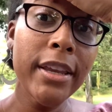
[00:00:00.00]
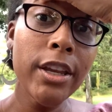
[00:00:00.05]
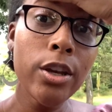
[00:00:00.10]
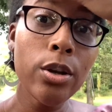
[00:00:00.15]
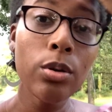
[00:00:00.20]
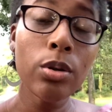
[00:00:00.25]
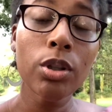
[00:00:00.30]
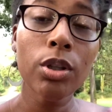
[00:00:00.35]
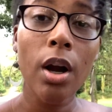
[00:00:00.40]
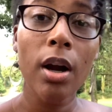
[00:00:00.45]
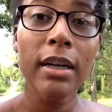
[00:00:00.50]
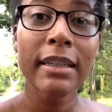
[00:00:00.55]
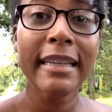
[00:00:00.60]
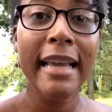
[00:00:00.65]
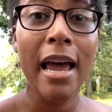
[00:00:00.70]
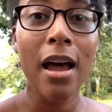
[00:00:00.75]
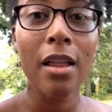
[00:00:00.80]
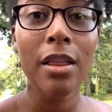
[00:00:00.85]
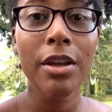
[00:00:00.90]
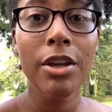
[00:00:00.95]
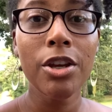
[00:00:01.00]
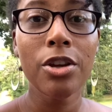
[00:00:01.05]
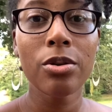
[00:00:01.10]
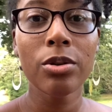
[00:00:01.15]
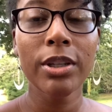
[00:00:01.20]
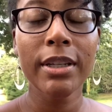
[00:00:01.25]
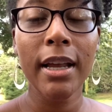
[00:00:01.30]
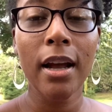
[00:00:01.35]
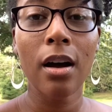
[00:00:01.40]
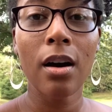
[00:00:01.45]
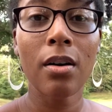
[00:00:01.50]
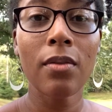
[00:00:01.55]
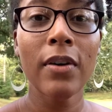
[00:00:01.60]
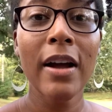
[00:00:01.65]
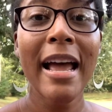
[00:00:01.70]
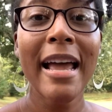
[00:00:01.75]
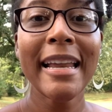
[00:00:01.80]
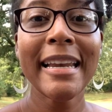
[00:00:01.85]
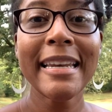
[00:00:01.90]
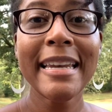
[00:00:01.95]
you start telling yourself
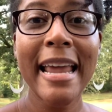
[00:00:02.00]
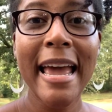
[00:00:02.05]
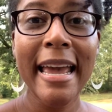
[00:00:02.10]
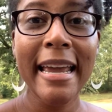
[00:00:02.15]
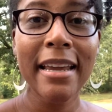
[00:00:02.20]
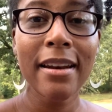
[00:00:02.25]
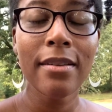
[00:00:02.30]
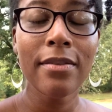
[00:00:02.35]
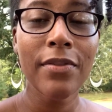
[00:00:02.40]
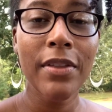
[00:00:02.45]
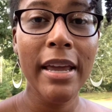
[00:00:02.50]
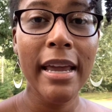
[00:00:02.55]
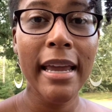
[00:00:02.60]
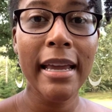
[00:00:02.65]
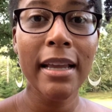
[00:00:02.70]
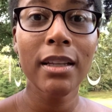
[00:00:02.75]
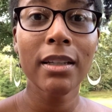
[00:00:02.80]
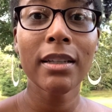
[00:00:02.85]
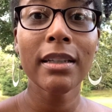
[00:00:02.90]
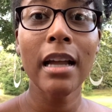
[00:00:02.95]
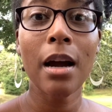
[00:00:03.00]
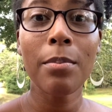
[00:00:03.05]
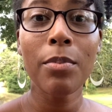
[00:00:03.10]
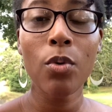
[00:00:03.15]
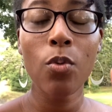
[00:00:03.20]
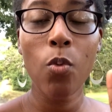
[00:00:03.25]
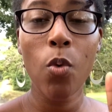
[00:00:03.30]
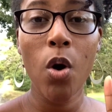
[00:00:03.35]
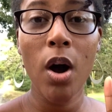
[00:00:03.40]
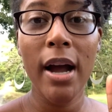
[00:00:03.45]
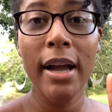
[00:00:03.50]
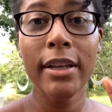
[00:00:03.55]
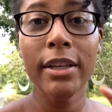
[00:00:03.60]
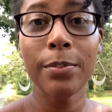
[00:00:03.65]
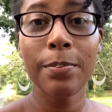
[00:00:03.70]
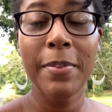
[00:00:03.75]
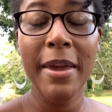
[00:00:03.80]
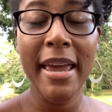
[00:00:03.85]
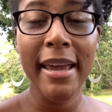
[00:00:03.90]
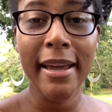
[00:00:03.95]
negative things, number one,
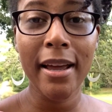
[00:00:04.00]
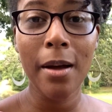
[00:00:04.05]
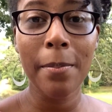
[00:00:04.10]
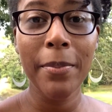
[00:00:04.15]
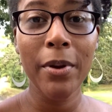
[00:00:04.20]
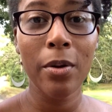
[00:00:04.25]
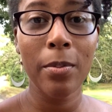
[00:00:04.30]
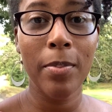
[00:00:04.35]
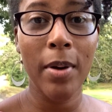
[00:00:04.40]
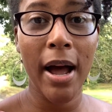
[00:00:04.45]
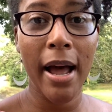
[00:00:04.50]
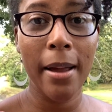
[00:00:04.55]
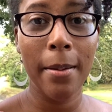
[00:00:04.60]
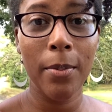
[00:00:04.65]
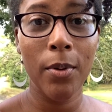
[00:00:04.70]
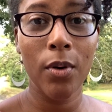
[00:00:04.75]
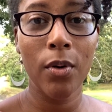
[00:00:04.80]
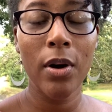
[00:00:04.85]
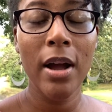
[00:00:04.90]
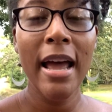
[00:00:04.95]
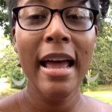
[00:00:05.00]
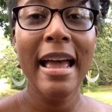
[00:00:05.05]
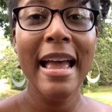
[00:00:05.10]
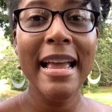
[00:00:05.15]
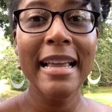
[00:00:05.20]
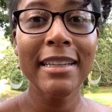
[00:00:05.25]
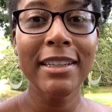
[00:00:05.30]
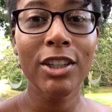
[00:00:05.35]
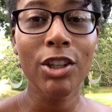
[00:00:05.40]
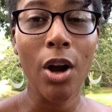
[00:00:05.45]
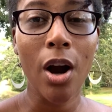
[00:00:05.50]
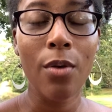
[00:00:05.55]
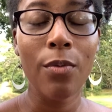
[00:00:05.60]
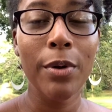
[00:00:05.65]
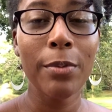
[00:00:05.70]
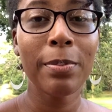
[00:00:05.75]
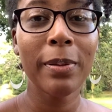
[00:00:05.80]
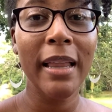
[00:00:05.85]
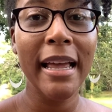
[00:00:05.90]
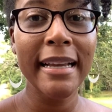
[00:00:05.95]
pick up your Bible and start
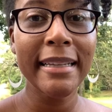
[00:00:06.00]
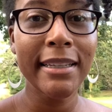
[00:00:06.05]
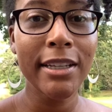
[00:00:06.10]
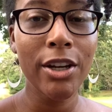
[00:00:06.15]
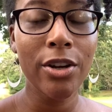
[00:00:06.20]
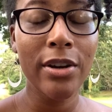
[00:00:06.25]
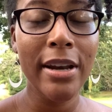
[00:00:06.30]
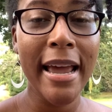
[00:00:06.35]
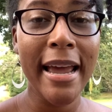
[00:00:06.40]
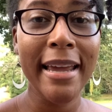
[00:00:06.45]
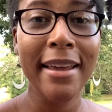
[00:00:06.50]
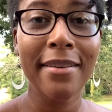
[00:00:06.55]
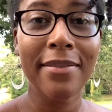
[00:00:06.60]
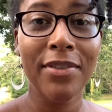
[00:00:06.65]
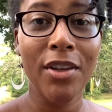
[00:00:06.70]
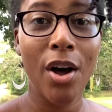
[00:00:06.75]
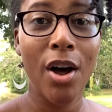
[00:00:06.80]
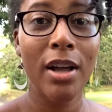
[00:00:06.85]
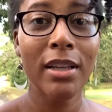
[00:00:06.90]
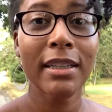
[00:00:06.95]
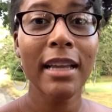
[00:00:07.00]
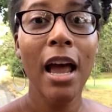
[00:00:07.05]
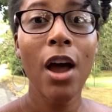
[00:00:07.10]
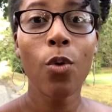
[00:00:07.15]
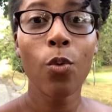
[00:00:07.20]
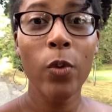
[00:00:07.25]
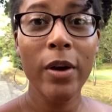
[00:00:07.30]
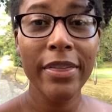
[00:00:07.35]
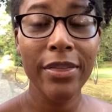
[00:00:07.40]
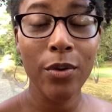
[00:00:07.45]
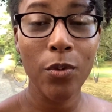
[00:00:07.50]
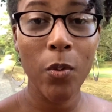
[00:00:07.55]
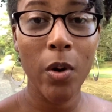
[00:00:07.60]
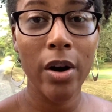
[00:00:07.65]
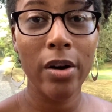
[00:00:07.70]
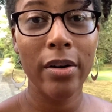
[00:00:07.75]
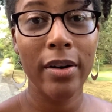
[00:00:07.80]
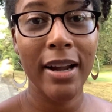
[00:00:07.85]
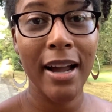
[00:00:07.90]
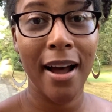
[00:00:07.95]
replacing your negative thoughts with the
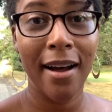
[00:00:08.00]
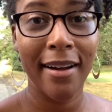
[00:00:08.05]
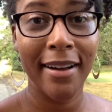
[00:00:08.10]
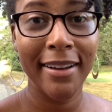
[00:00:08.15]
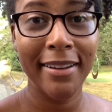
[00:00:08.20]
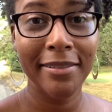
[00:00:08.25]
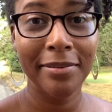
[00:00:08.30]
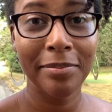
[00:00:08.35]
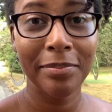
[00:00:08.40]
Word of God.